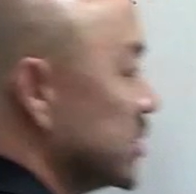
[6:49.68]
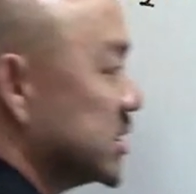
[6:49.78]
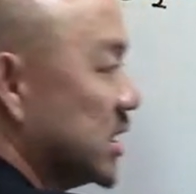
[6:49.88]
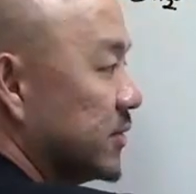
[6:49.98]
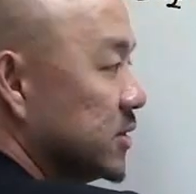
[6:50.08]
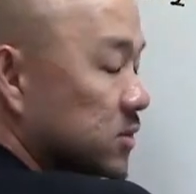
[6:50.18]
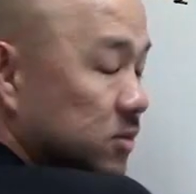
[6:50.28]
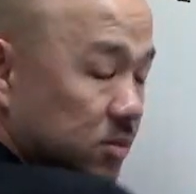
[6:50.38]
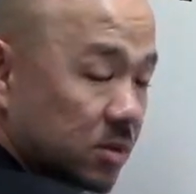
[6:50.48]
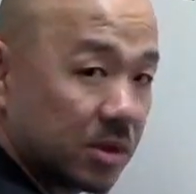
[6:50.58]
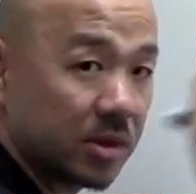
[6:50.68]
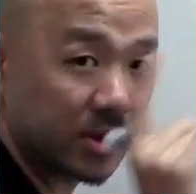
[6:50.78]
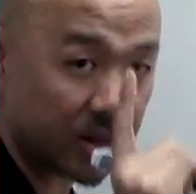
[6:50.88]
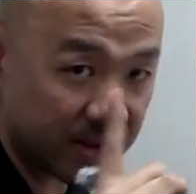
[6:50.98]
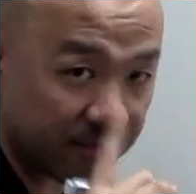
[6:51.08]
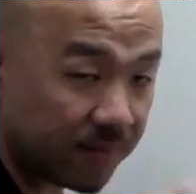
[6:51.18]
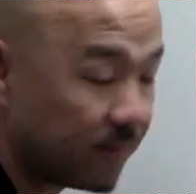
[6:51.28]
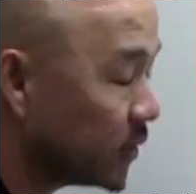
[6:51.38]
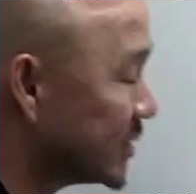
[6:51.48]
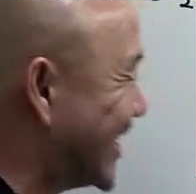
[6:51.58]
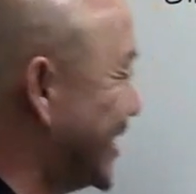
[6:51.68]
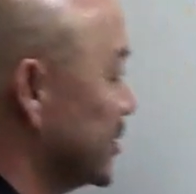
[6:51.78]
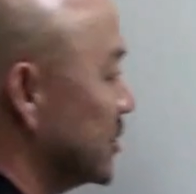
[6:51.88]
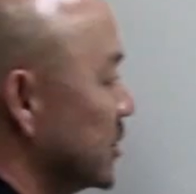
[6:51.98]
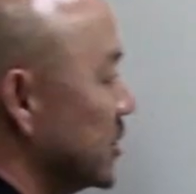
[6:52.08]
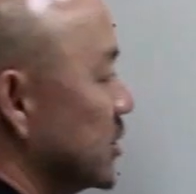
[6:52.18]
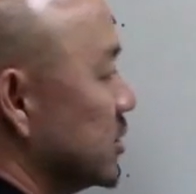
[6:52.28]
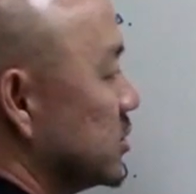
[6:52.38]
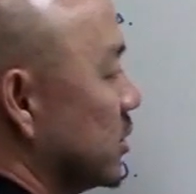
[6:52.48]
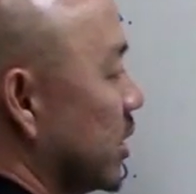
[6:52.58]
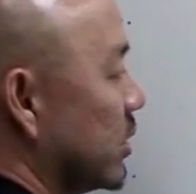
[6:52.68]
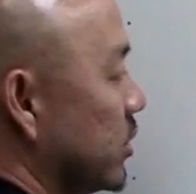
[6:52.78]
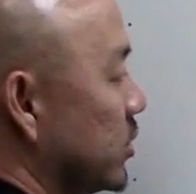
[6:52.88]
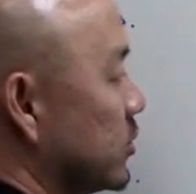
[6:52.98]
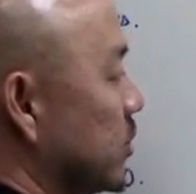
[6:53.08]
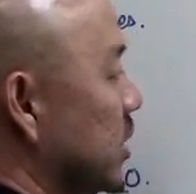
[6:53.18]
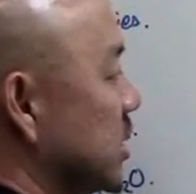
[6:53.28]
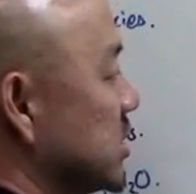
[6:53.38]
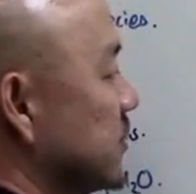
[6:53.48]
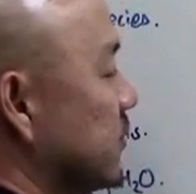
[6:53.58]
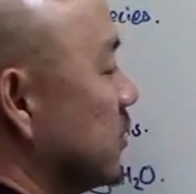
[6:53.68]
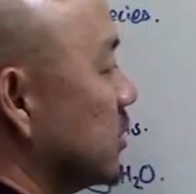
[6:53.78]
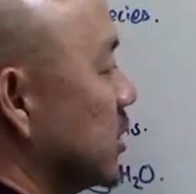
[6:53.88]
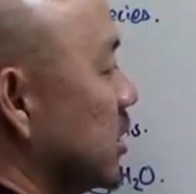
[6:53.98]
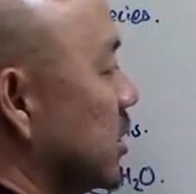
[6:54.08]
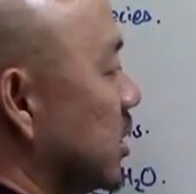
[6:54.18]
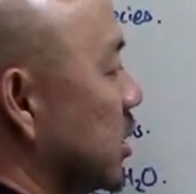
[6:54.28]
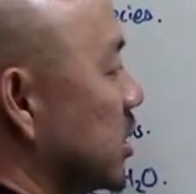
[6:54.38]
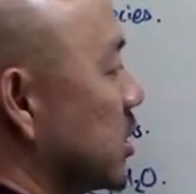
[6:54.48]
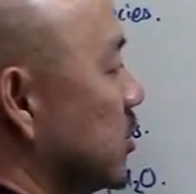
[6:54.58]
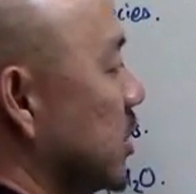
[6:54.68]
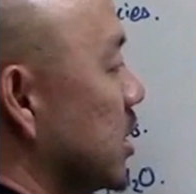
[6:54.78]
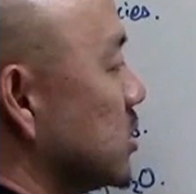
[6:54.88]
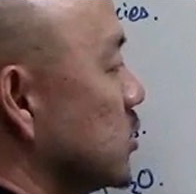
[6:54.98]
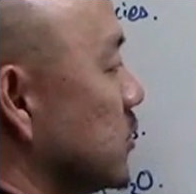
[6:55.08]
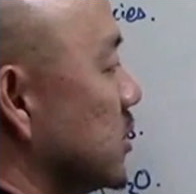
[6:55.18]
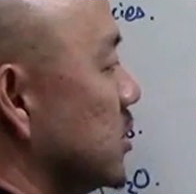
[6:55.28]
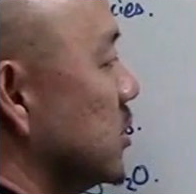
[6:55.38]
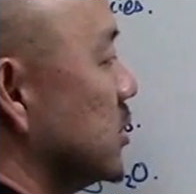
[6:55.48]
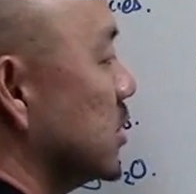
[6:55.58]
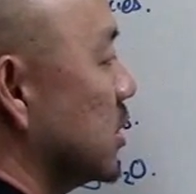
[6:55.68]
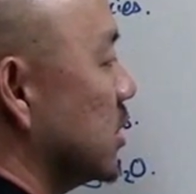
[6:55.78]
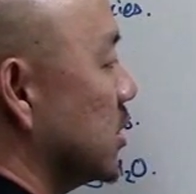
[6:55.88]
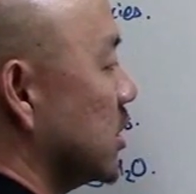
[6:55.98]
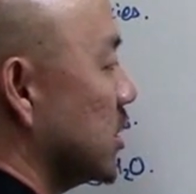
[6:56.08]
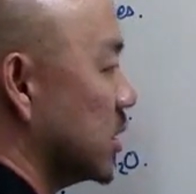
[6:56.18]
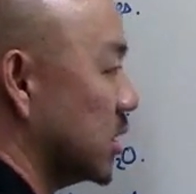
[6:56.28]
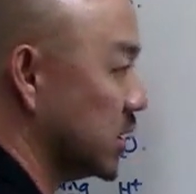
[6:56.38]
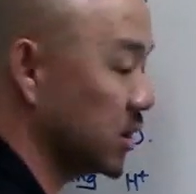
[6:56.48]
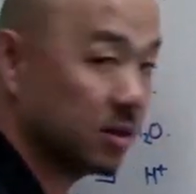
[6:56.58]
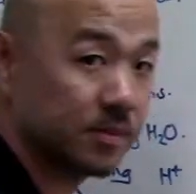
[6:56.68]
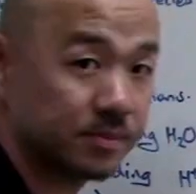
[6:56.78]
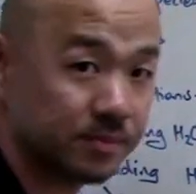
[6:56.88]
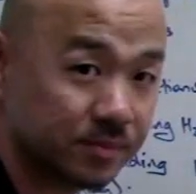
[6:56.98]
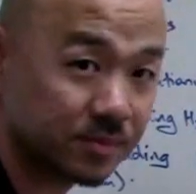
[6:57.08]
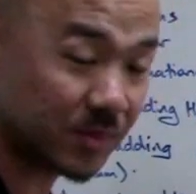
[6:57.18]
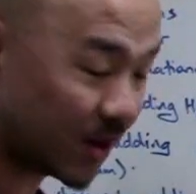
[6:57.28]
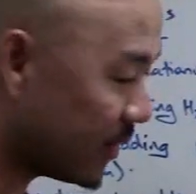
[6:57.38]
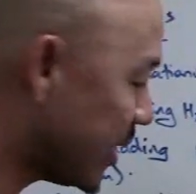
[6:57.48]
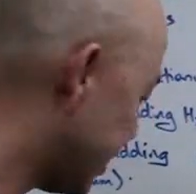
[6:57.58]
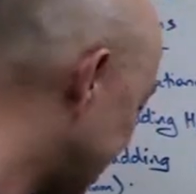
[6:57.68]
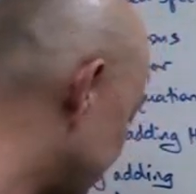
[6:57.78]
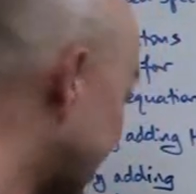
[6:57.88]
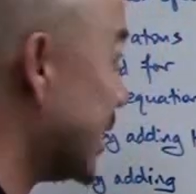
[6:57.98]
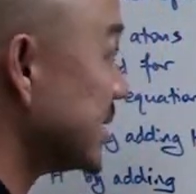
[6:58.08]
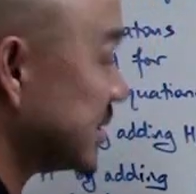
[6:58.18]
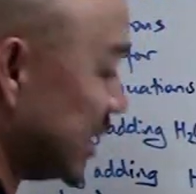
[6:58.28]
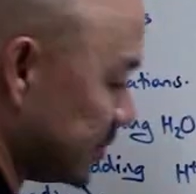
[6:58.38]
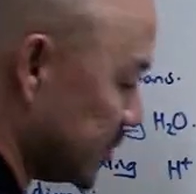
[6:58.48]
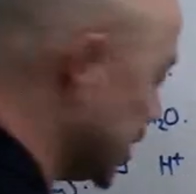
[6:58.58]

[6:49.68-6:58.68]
7, 2, they are 14. So I'm going to plus 14 H plus over here. Alright, last step